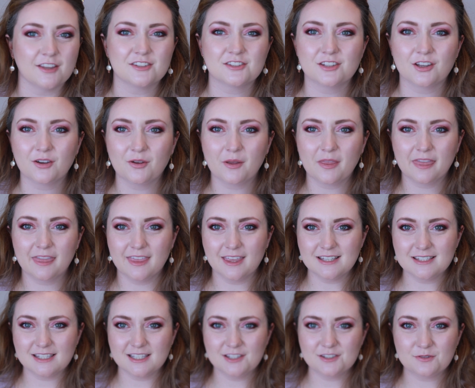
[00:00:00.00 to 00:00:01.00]
so
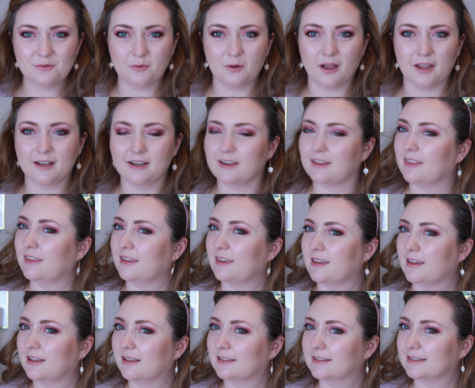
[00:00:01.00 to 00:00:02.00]
this is what
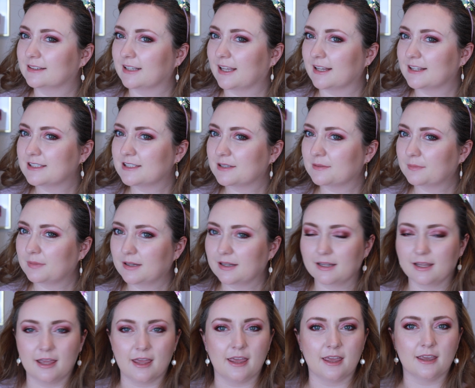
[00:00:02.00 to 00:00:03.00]
the Let's
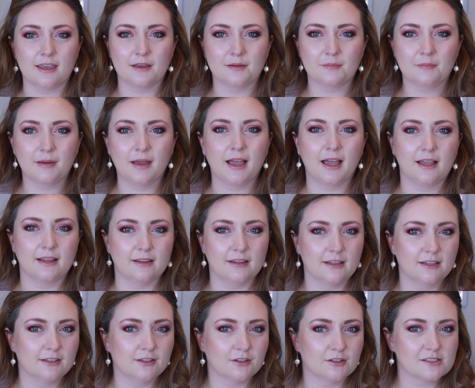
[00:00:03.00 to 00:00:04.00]
Play
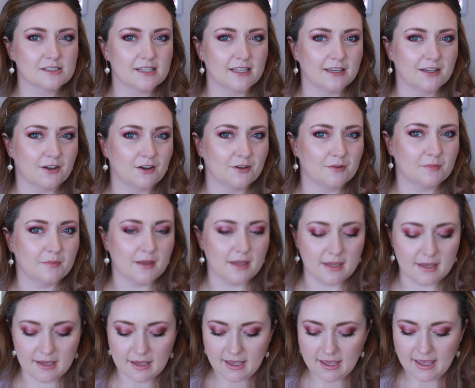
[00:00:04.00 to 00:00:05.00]
palette looks like on
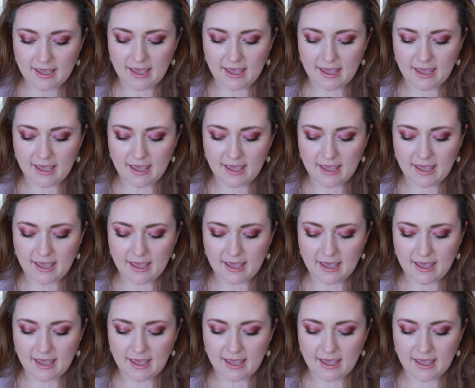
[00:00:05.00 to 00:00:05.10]
me.